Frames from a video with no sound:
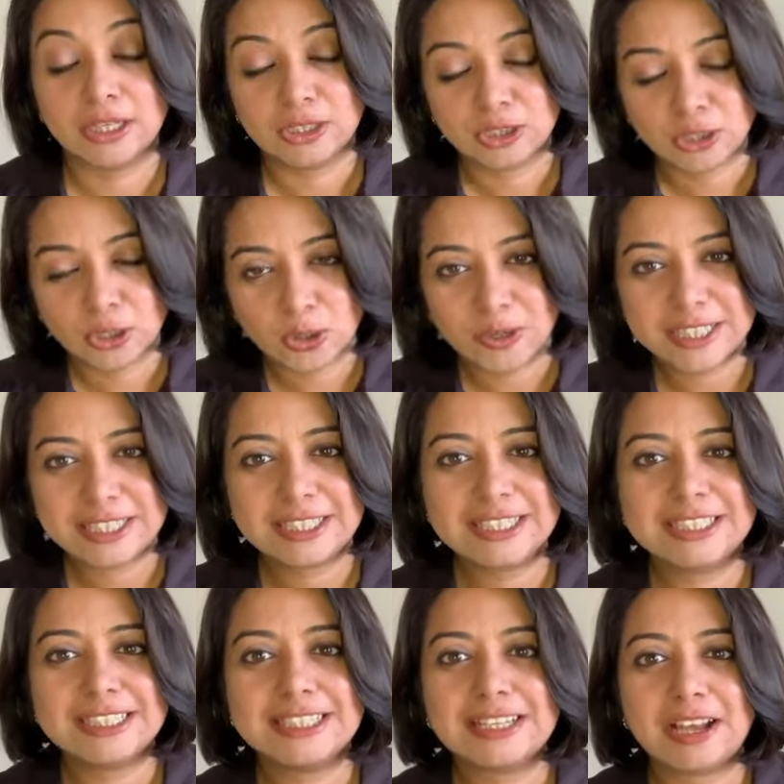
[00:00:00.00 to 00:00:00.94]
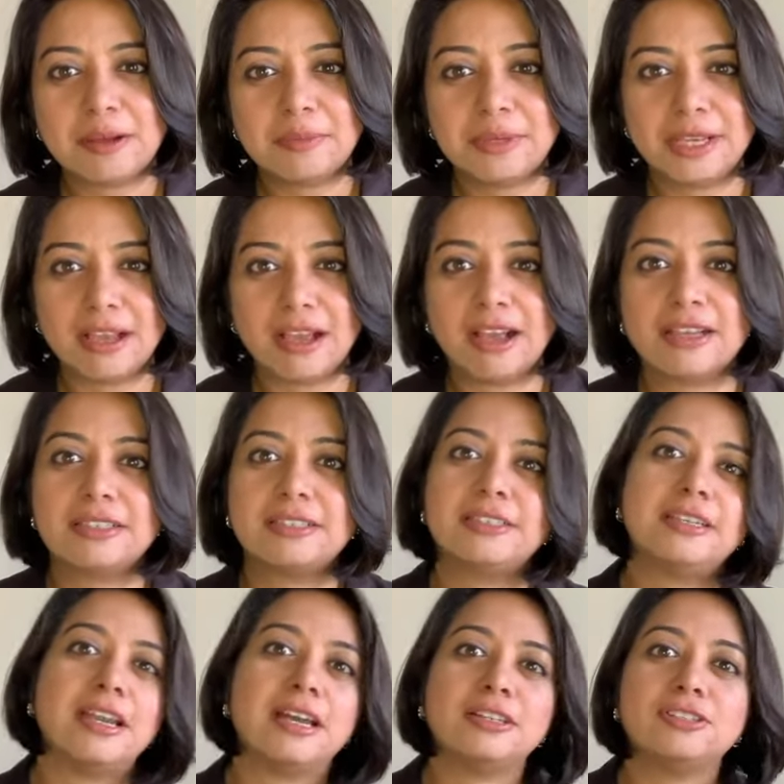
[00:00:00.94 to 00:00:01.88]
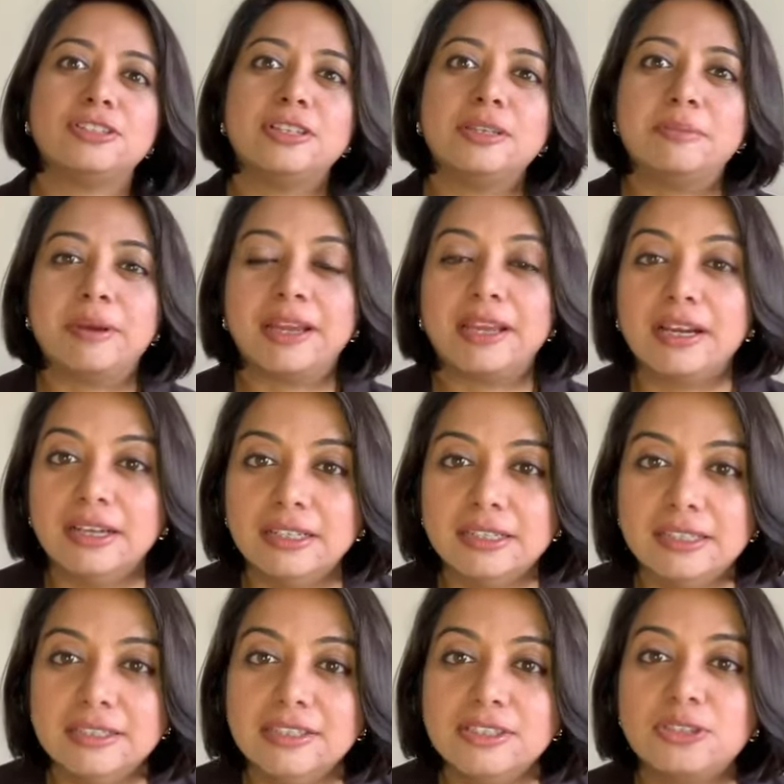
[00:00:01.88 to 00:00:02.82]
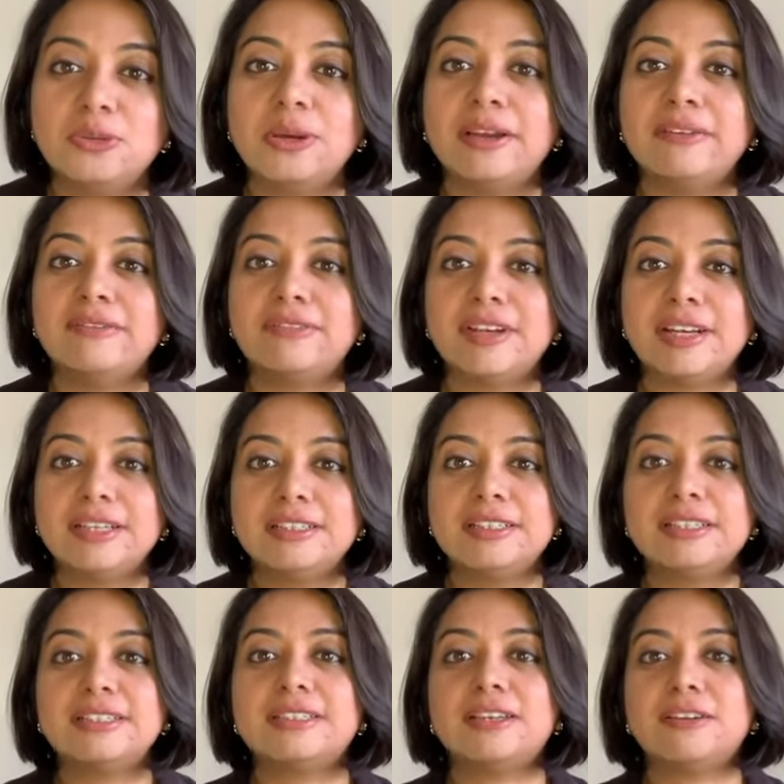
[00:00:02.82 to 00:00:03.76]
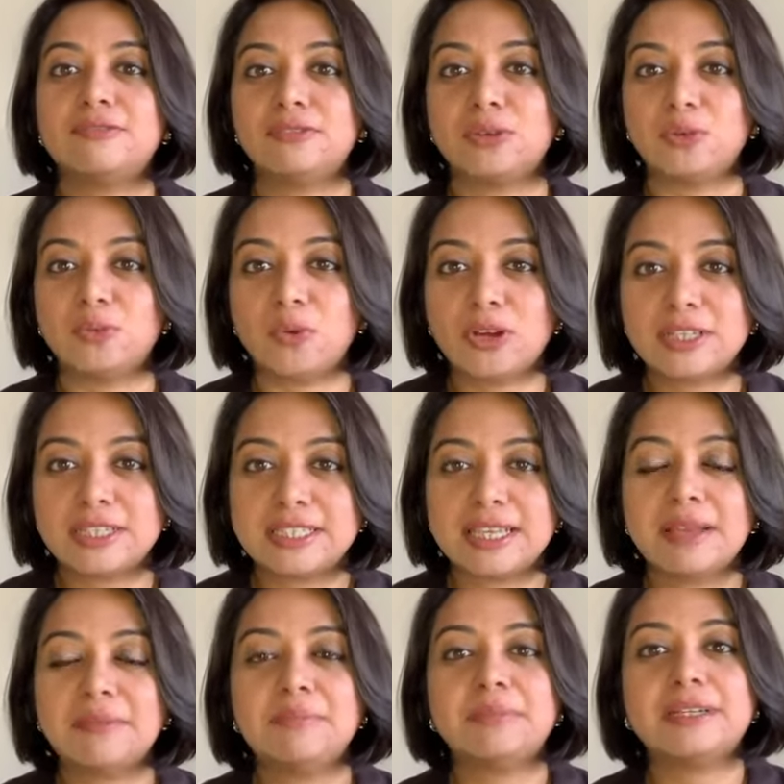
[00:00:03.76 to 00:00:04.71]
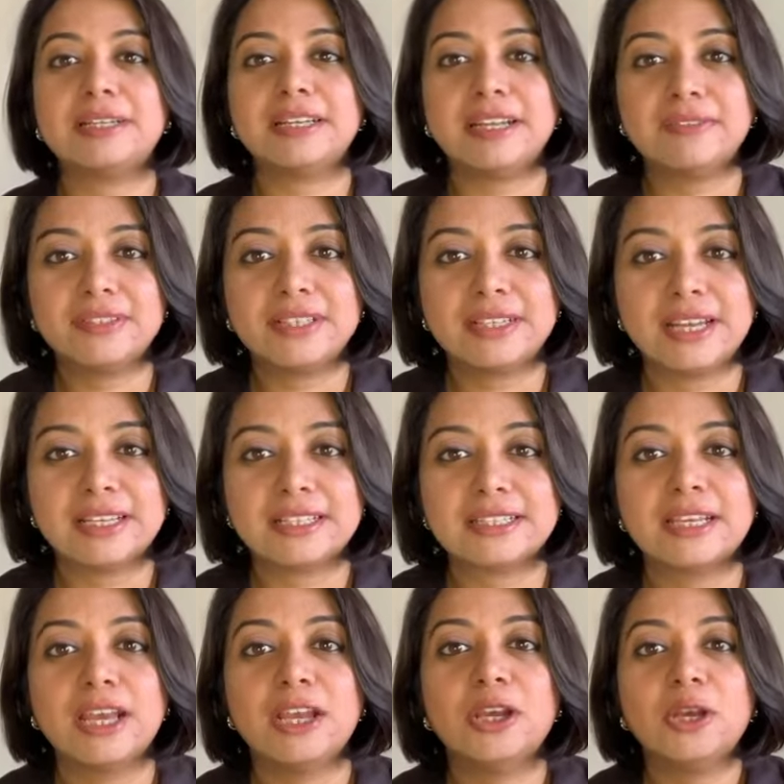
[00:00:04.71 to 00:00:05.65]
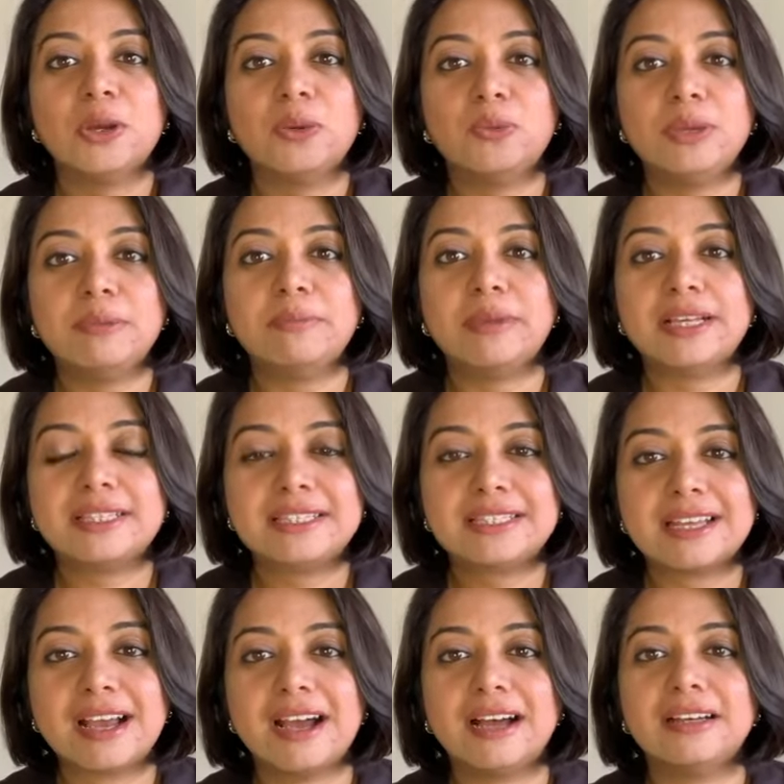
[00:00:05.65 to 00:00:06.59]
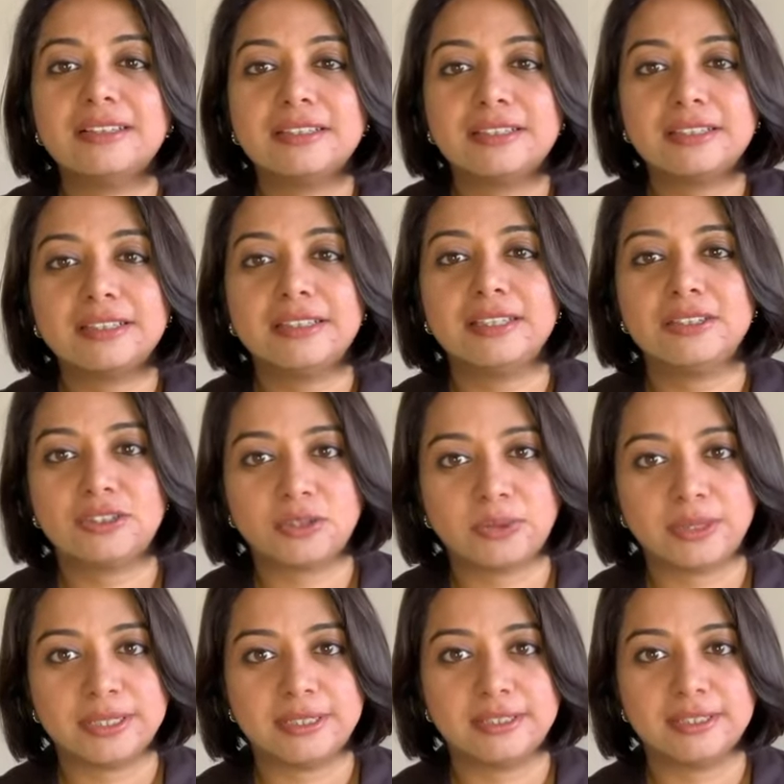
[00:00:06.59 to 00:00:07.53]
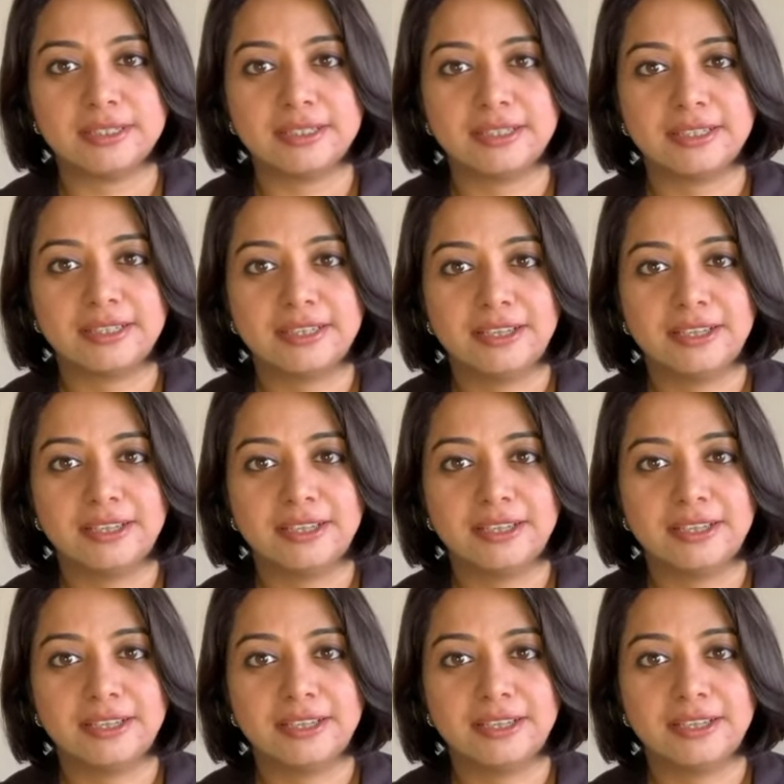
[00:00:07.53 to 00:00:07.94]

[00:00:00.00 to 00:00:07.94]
The questions are being asked largely by uncles who have read this stuff on WhatsApp, but nevertheless, we must answer these questions.